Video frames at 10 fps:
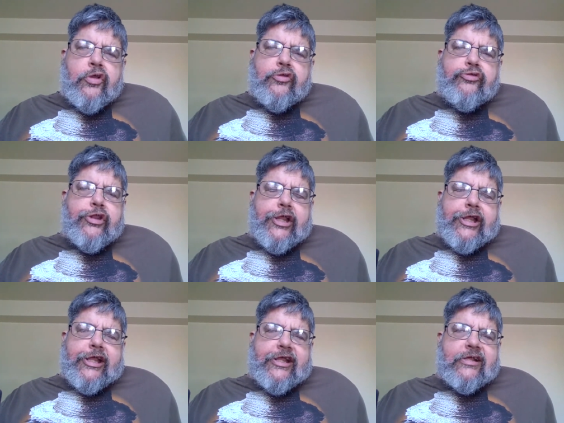
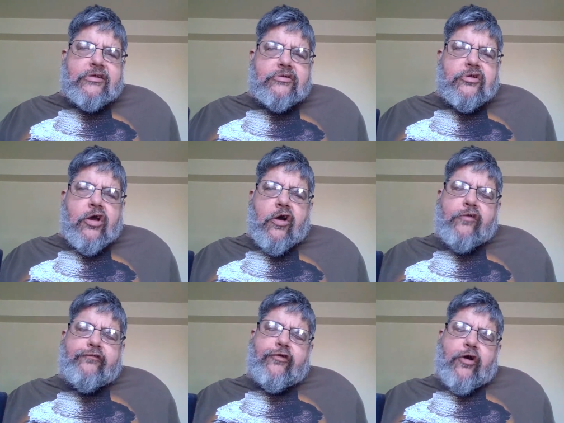the
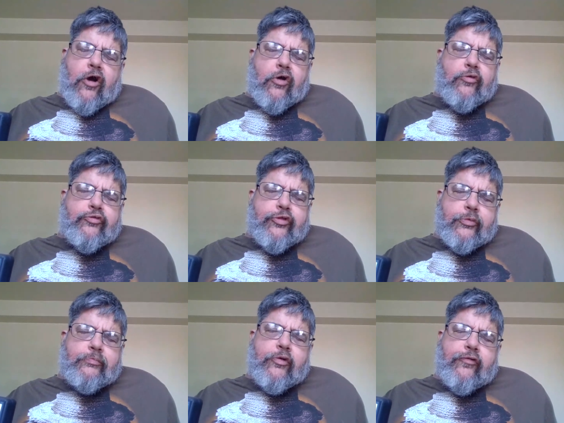overall the
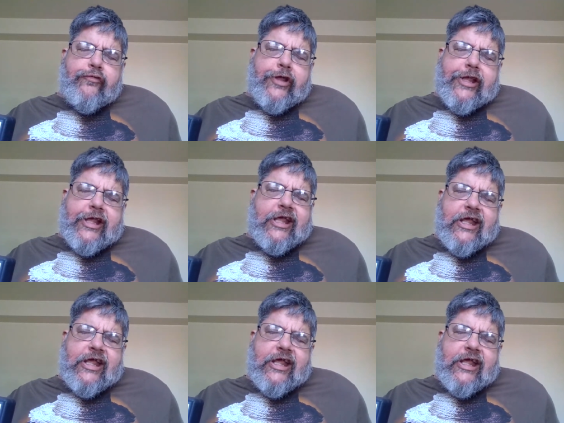movie